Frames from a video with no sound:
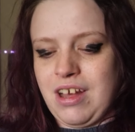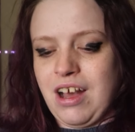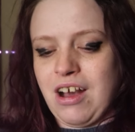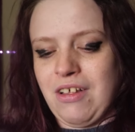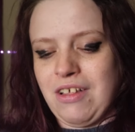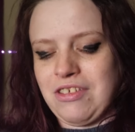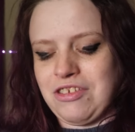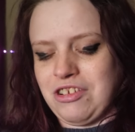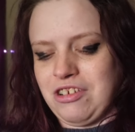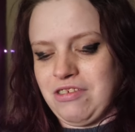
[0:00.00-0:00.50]

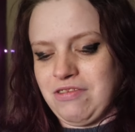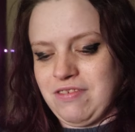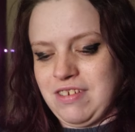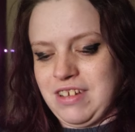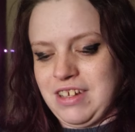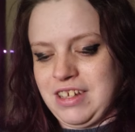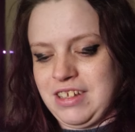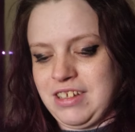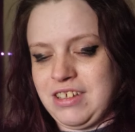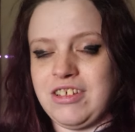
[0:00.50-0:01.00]
Oh, that's
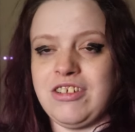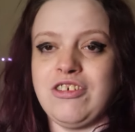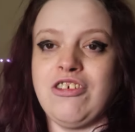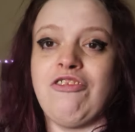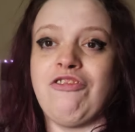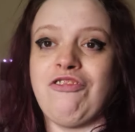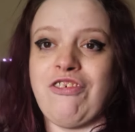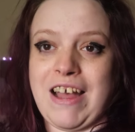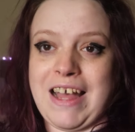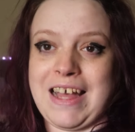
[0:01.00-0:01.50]
lovely.
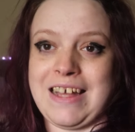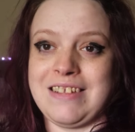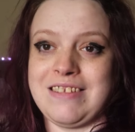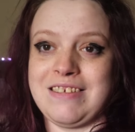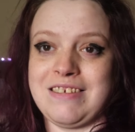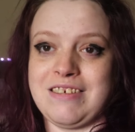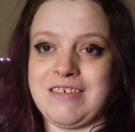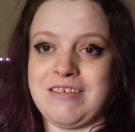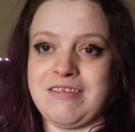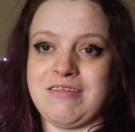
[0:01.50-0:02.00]
You're
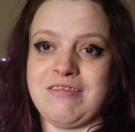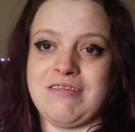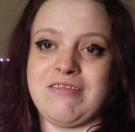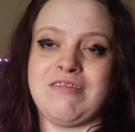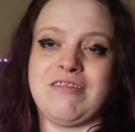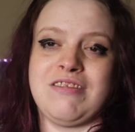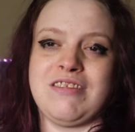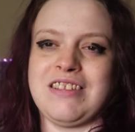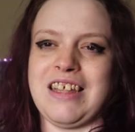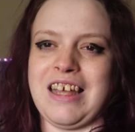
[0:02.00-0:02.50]
fat.
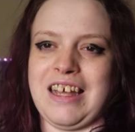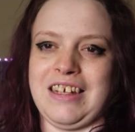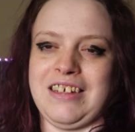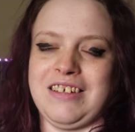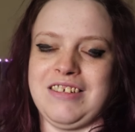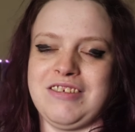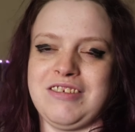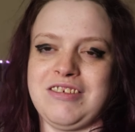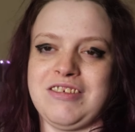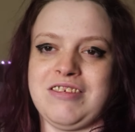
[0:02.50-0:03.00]

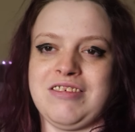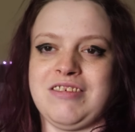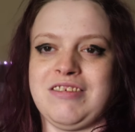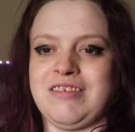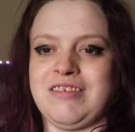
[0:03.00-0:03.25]
Thanks.